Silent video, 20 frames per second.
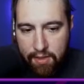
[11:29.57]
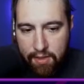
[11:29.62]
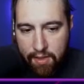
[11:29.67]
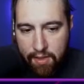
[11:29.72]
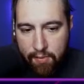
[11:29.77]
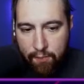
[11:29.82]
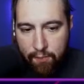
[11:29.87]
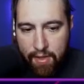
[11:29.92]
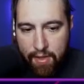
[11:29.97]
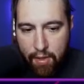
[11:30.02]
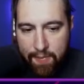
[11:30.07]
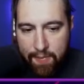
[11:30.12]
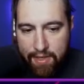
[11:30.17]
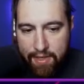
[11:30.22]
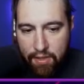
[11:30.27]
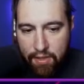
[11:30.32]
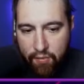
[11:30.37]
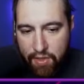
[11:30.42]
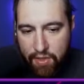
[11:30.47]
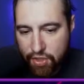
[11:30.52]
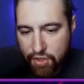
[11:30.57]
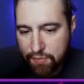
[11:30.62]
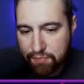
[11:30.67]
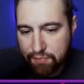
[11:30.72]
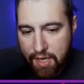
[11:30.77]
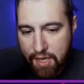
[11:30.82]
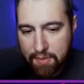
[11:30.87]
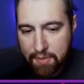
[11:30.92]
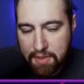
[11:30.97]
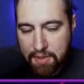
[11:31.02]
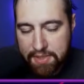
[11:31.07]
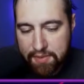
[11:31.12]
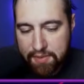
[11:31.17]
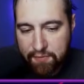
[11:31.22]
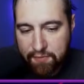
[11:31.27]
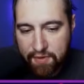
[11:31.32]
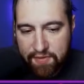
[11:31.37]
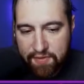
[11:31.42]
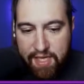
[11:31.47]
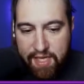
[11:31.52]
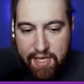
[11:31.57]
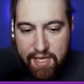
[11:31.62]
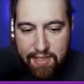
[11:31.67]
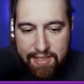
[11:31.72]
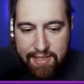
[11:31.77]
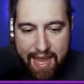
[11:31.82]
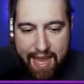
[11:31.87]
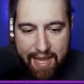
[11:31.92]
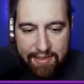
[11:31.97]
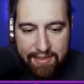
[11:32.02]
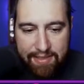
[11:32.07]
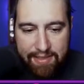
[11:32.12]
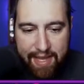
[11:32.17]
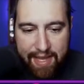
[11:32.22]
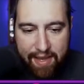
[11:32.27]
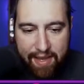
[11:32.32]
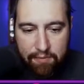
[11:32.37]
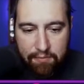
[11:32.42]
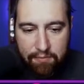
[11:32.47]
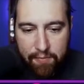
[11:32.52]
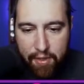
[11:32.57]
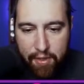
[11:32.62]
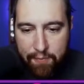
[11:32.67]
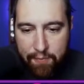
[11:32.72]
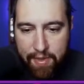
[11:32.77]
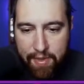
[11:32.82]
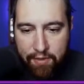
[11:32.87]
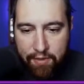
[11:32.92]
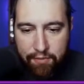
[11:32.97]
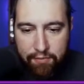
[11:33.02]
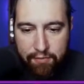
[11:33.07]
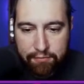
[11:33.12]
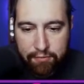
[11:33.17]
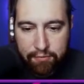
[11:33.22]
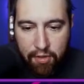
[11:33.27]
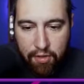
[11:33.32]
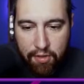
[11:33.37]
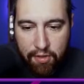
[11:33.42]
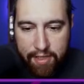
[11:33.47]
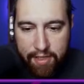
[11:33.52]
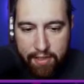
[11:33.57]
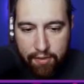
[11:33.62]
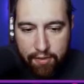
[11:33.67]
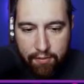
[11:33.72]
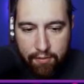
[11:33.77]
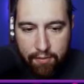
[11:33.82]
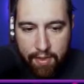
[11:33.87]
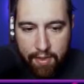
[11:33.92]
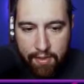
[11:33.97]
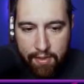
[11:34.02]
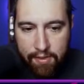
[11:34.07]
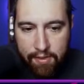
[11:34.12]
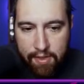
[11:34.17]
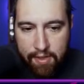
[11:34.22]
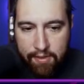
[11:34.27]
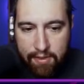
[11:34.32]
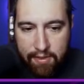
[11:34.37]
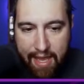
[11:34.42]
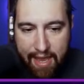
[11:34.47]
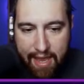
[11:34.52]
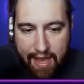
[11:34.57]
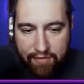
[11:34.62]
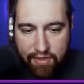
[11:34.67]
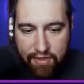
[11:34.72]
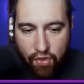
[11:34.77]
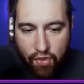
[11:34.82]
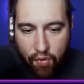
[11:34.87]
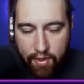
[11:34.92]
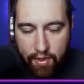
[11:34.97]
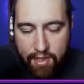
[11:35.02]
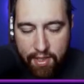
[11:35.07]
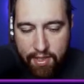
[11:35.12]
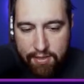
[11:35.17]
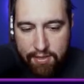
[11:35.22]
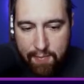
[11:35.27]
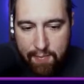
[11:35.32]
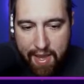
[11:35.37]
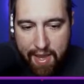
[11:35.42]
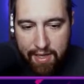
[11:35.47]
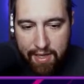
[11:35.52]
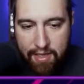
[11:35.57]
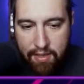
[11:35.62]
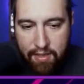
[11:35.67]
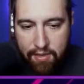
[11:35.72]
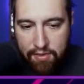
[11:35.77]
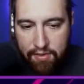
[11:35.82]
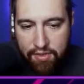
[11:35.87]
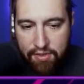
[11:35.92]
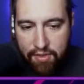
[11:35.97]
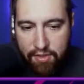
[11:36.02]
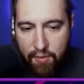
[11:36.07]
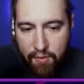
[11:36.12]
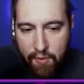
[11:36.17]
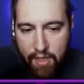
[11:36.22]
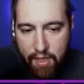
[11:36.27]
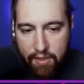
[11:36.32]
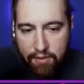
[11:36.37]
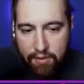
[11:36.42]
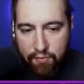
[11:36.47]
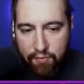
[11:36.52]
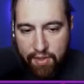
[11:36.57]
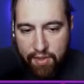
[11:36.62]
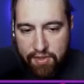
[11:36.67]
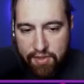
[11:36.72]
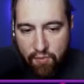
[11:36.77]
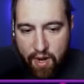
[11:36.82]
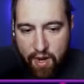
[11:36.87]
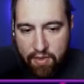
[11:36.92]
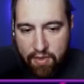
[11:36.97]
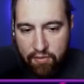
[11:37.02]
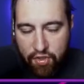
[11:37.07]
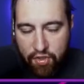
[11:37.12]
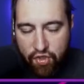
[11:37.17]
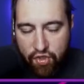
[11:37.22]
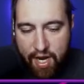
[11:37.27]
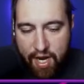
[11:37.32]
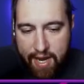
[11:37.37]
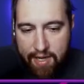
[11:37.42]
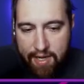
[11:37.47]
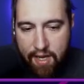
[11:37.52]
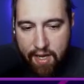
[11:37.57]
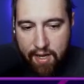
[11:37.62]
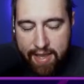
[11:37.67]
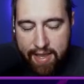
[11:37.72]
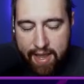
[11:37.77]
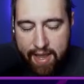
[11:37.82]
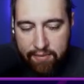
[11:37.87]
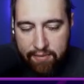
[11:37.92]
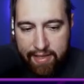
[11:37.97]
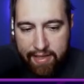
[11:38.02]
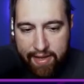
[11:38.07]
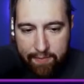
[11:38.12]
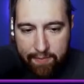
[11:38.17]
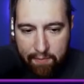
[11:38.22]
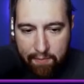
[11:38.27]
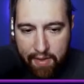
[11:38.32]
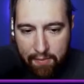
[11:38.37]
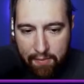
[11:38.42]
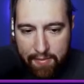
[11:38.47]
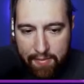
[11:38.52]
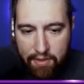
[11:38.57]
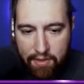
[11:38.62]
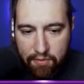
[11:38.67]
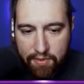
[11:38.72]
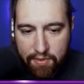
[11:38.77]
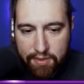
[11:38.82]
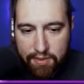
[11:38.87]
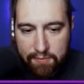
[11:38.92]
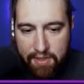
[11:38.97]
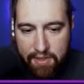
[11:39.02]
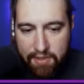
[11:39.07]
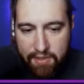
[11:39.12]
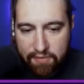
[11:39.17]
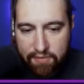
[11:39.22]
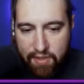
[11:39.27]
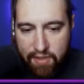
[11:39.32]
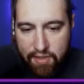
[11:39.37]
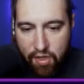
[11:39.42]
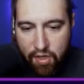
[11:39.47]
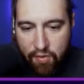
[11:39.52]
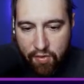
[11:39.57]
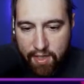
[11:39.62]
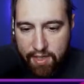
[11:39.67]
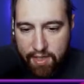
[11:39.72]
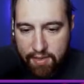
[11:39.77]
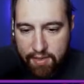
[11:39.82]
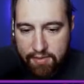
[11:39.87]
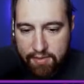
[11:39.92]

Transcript: Melmetal, which probably is a 15 attack stat Melmetal for all I know. And then they have a Togekiss back here, so the reason why they were trying to knock out that Melmetal was because of the Togekiss.